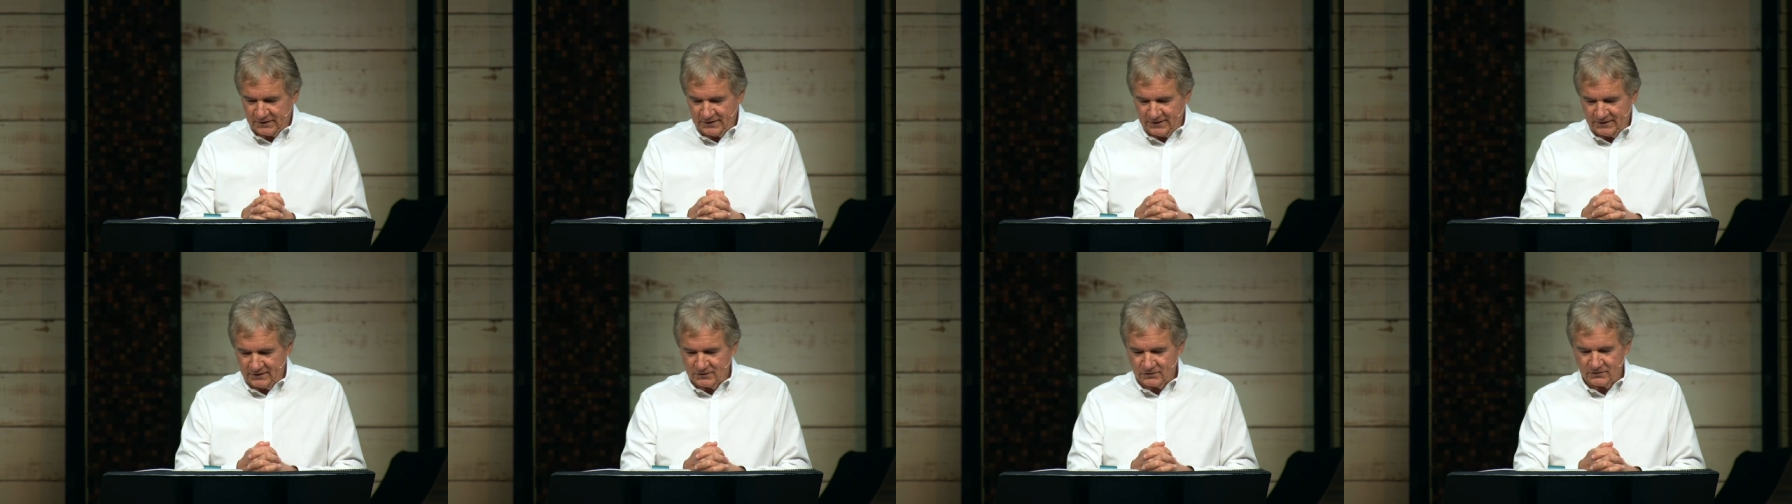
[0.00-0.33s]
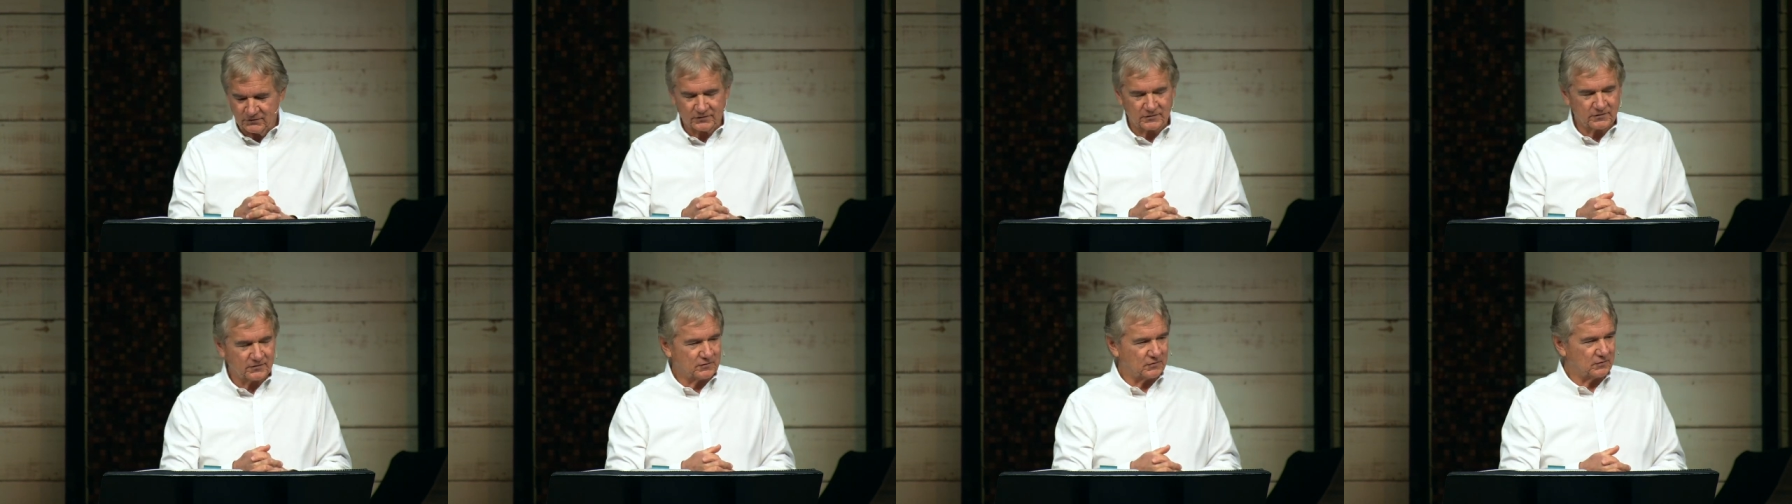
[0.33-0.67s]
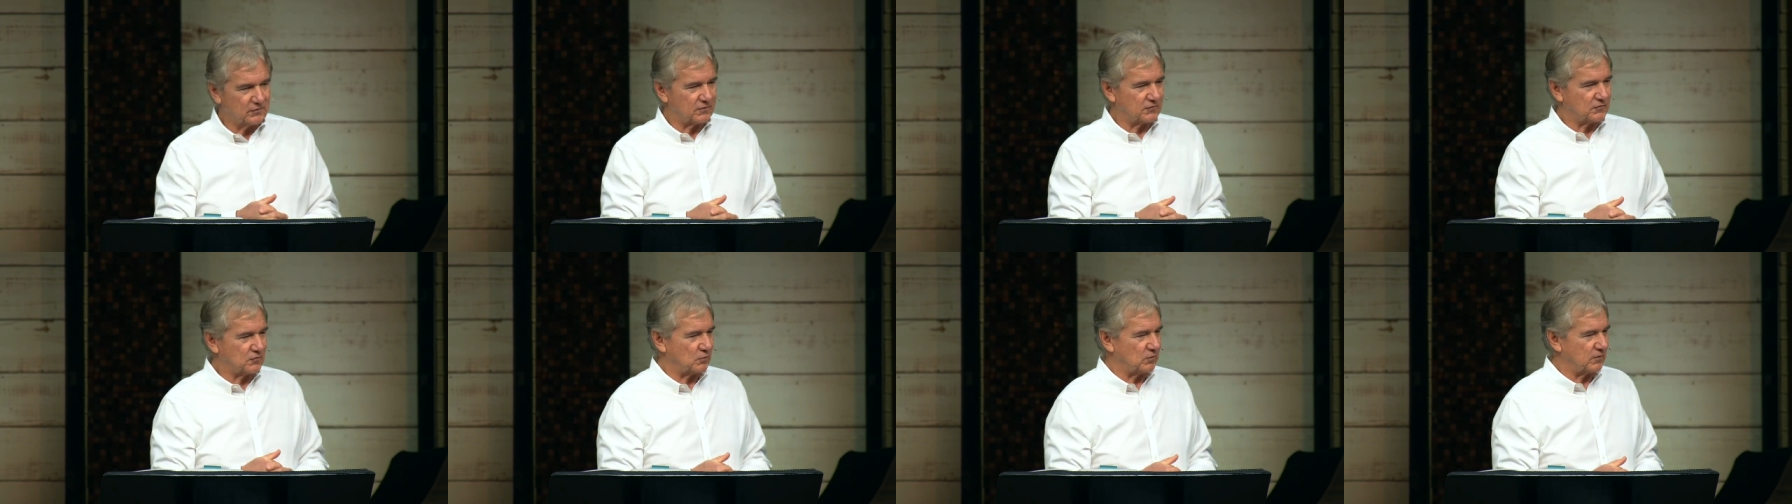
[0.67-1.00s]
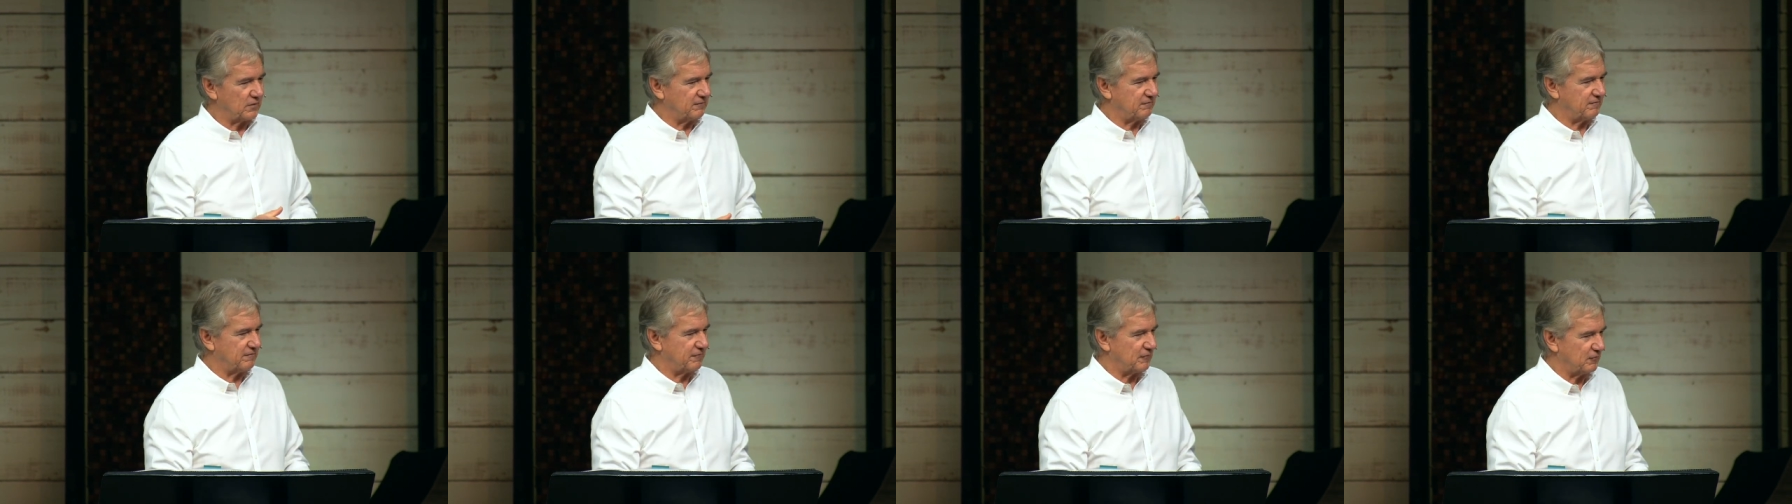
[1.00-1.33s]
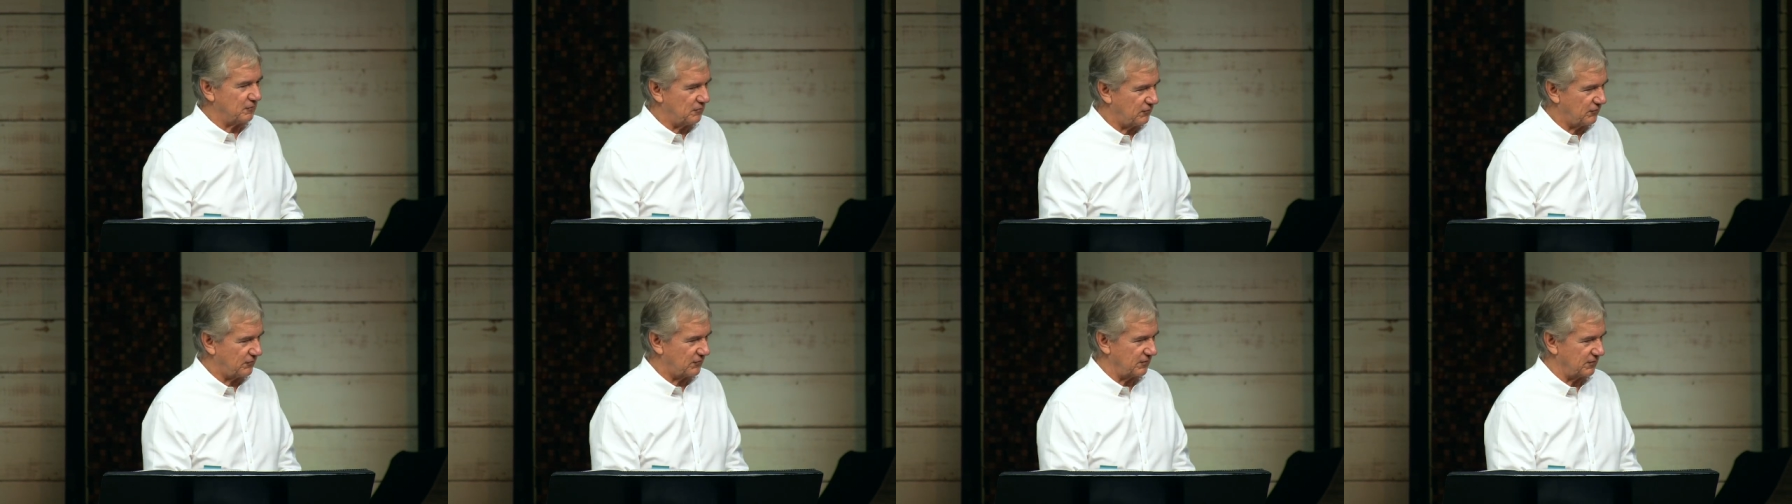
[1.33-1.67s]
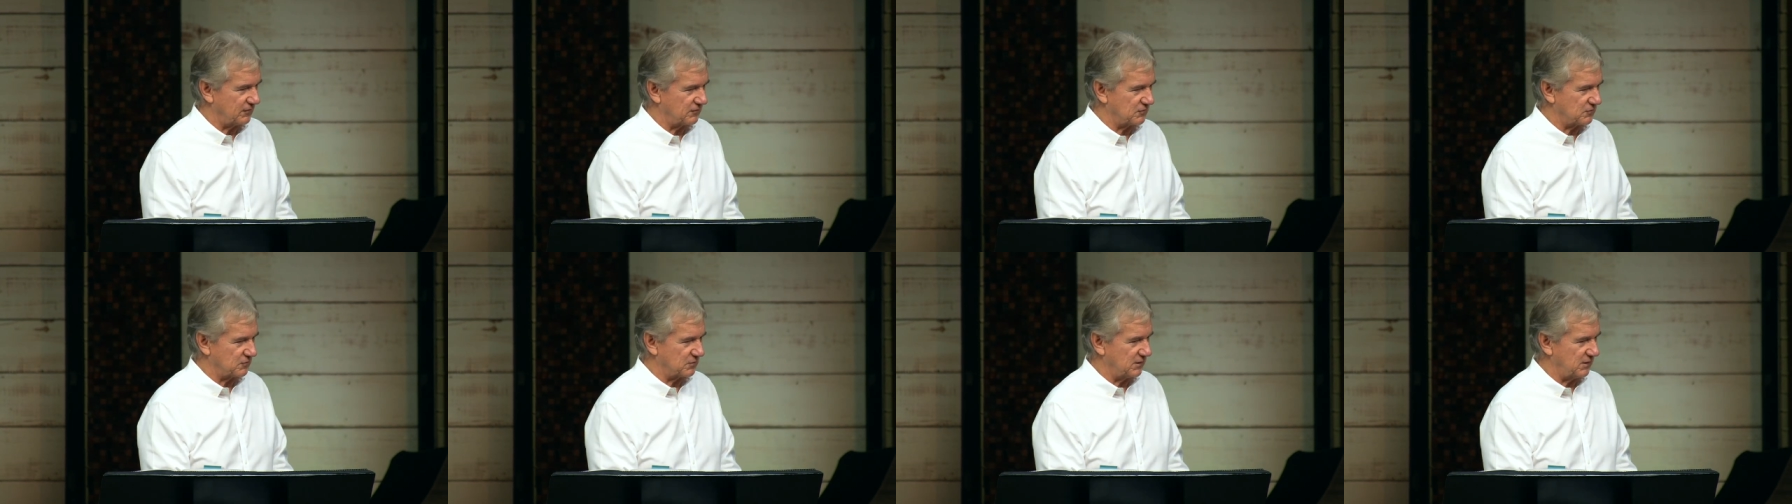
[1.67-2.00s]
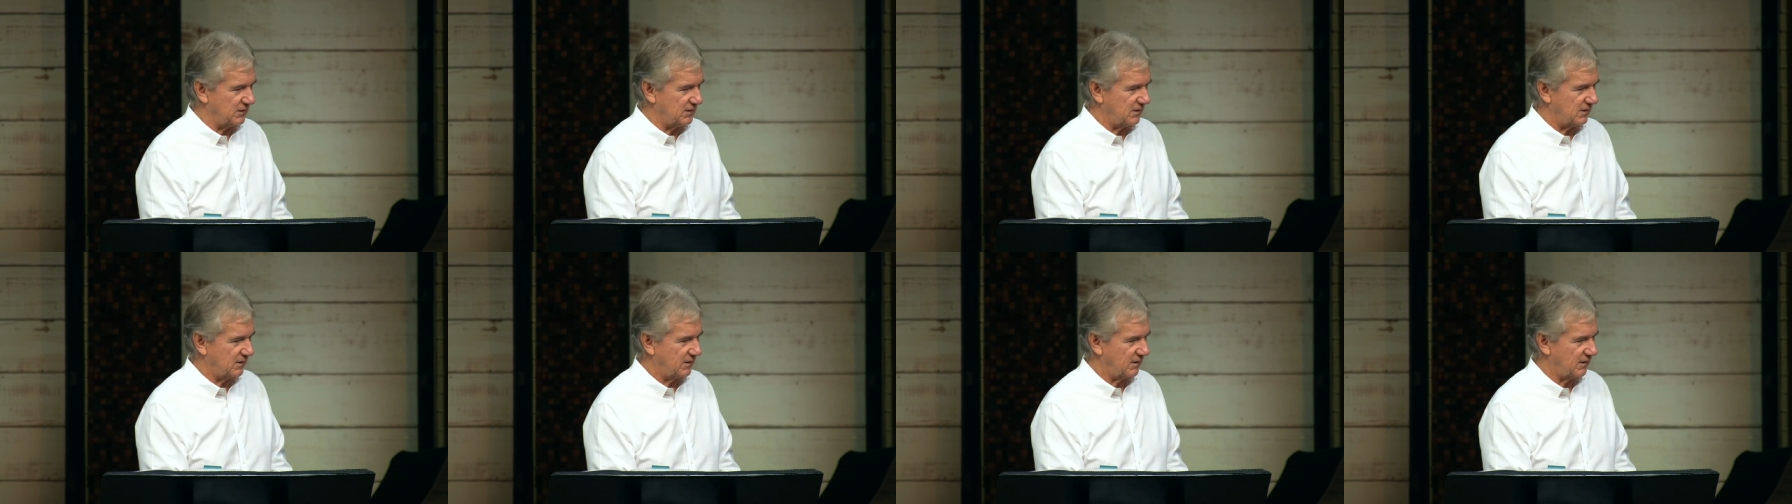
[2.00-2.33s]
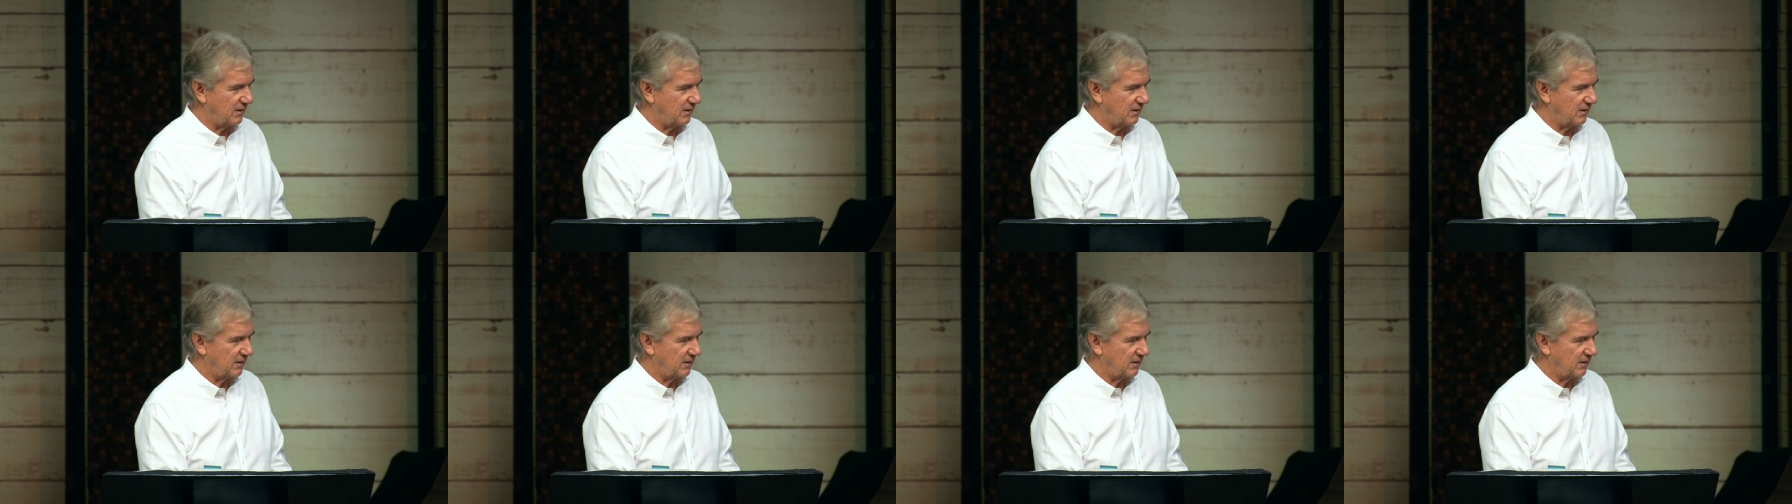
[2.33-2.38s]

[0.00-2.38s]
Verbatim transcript: years into the 21st century,